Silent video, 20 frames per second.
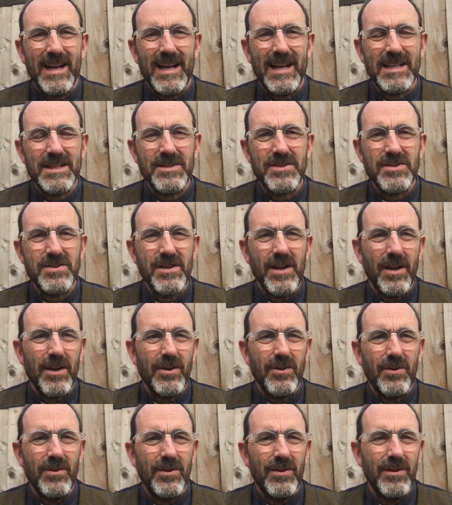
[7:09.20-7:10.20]
And
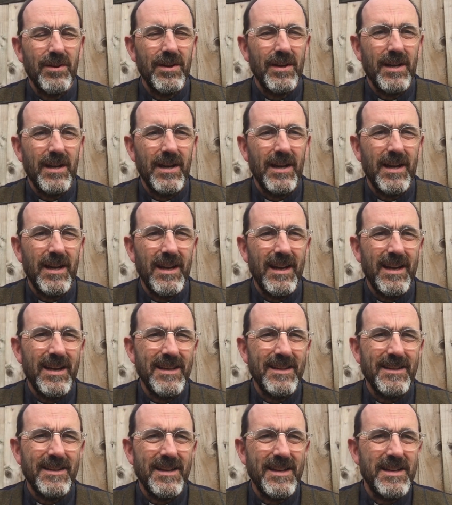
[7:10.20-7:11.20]
so
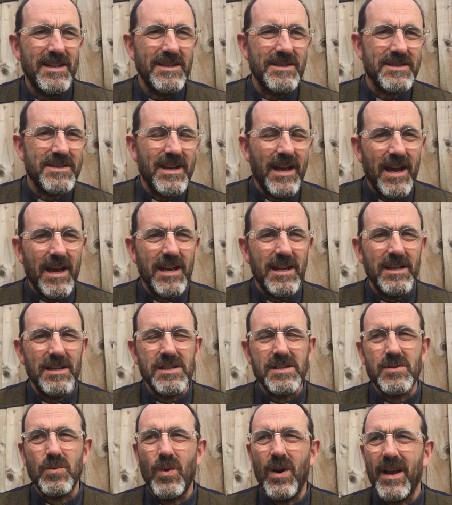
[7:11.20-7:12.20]
in these
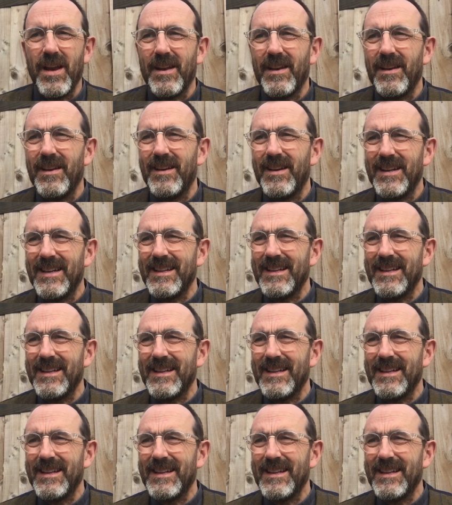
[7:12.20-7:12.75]
days when